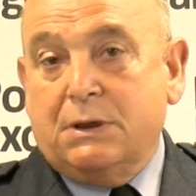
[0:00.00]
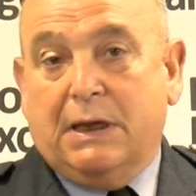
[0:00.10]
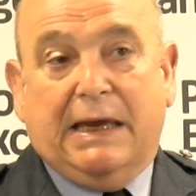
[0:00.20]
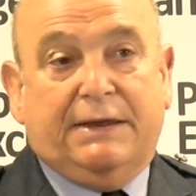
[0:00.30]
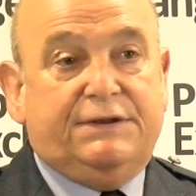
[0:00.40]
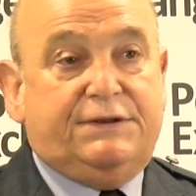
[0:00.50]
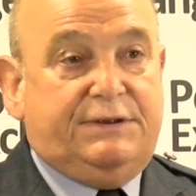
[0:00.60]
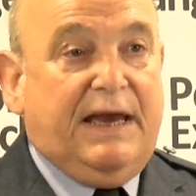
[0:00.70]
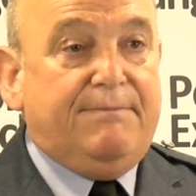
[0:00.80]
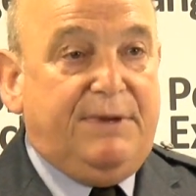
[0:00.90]
And
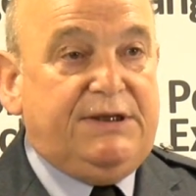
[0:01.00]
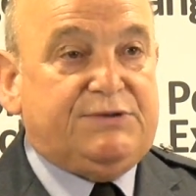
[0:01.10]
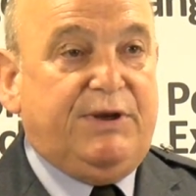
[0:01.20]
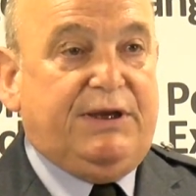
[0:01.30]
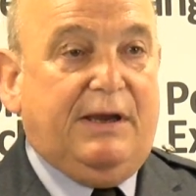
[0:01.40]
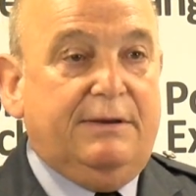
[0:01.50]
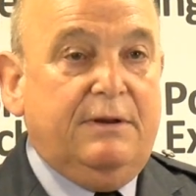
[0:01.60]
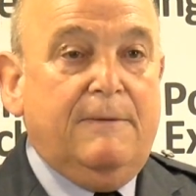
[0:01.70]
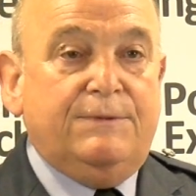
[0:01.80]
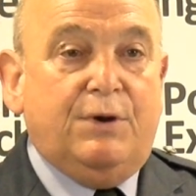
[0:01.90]
that means we
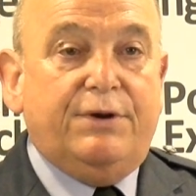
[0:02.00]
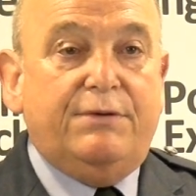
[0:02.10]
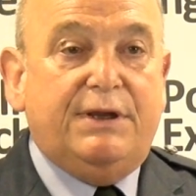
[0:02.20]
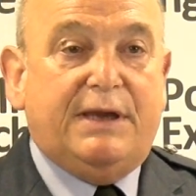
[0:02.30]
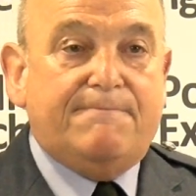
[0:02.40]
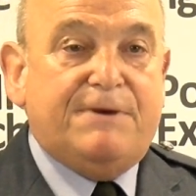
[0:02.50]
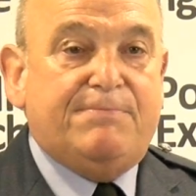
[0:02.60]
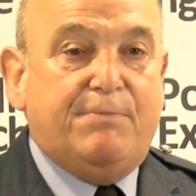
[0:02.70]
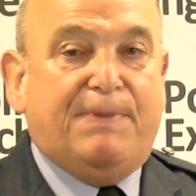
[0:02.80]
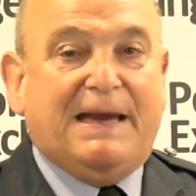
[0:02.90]
can not only get
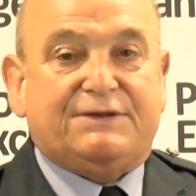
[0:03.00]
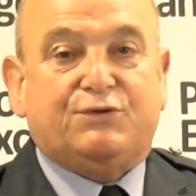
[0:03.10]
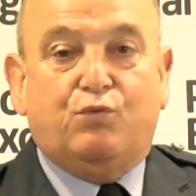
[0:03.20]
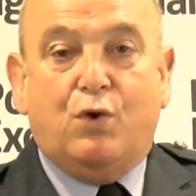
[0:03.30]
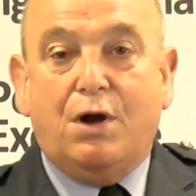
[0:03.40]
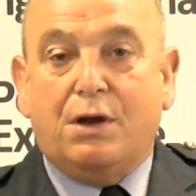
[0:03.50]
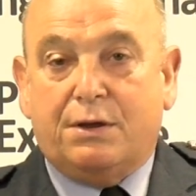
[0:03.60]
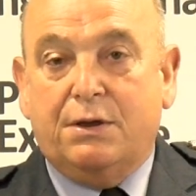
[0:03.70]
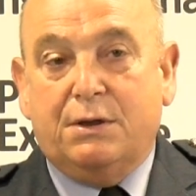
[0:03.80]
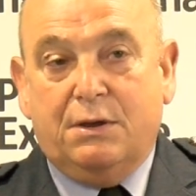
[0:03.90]
people back to work
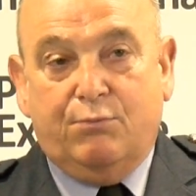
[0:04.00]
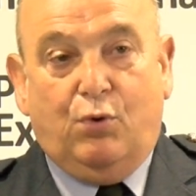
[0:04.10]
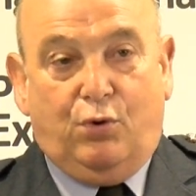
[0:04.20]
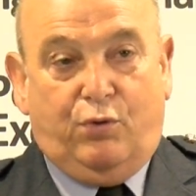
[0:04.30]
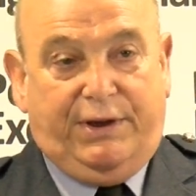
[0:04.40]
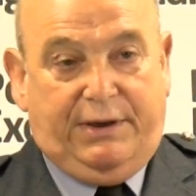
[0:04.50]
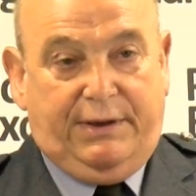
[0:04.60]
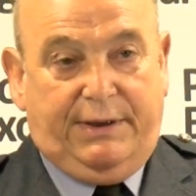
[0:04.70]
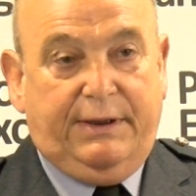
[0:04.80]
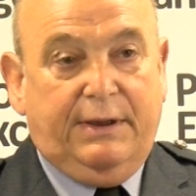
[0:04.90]
more
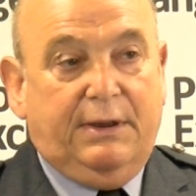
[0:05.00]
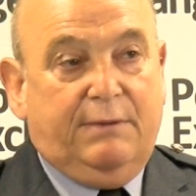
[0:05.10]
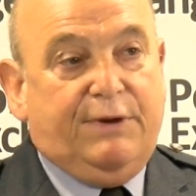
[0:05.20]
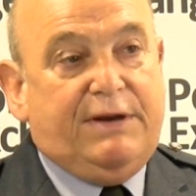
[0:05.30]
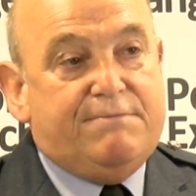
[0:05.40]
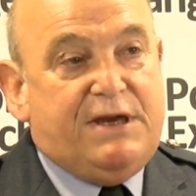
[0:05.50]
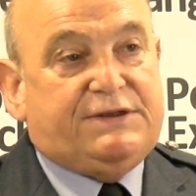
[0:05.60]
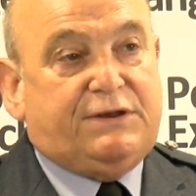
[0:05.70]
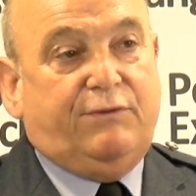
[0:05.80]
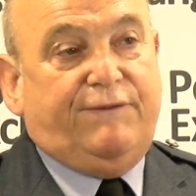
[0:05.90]
quickly, but it means
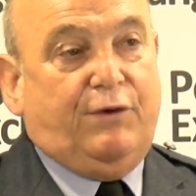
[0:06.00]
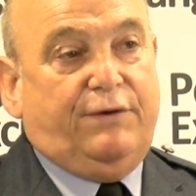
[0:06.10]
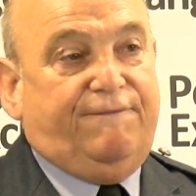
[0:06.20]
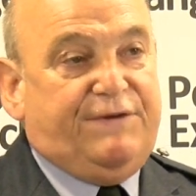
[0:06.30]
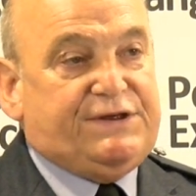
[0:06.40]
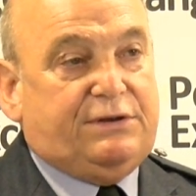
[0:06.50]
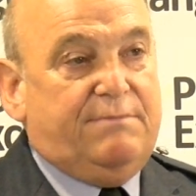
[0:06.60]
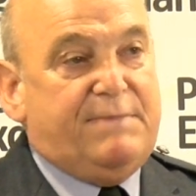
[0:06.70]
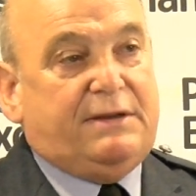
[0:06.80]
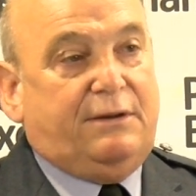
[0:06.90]
that we've got a physical
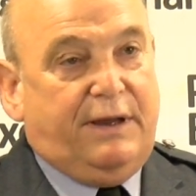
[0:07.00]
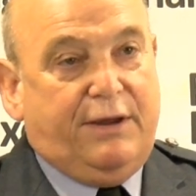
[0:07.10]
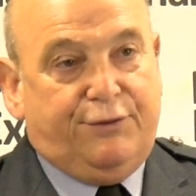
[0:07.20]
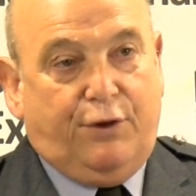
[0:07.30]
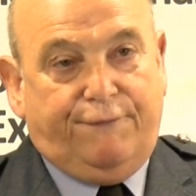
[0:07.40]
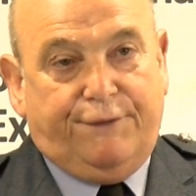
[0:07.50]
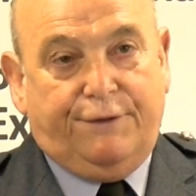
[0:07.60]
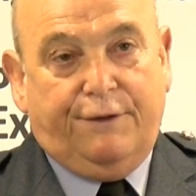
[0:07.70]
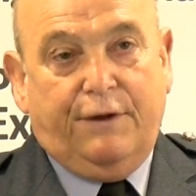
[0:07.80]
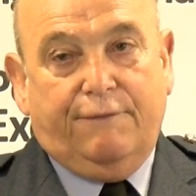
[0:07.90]
and mental health offer
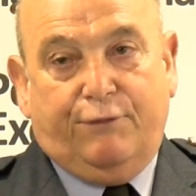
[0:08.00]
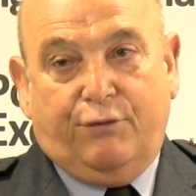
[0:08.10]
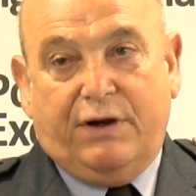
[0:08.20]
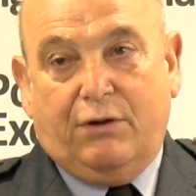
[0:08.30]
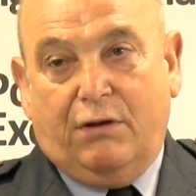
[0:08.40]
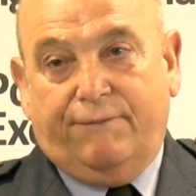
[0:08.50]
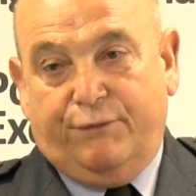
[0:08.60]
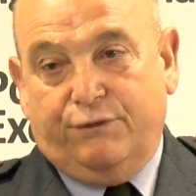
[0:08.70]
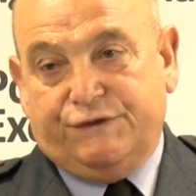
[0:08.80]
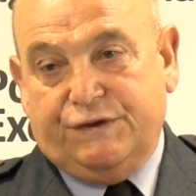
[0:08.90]
for our armed
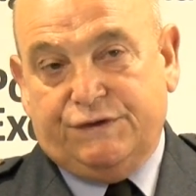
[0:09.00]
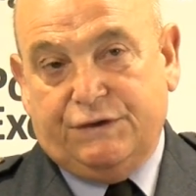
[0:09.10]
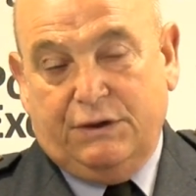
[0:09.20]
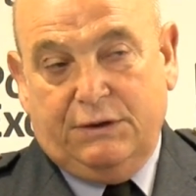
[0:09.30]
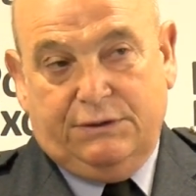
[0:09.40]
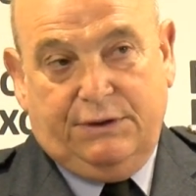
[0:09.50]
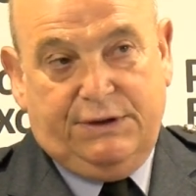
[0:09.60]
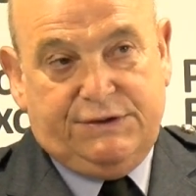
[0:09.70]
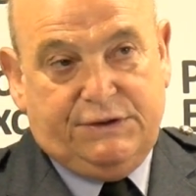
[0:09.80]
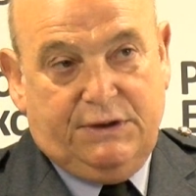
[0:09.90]
forces that
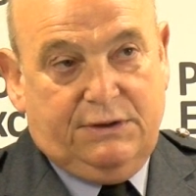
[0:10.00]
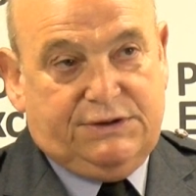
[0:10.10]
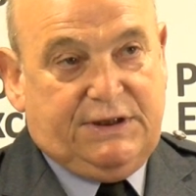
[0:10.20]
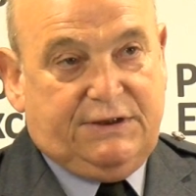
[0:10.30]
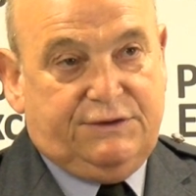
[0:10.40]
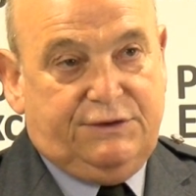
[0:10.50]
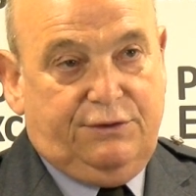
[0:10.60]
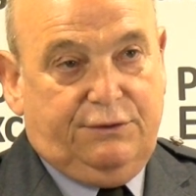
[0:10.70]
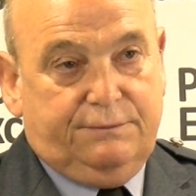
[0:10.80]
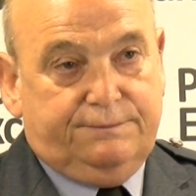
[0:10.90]
is second to none.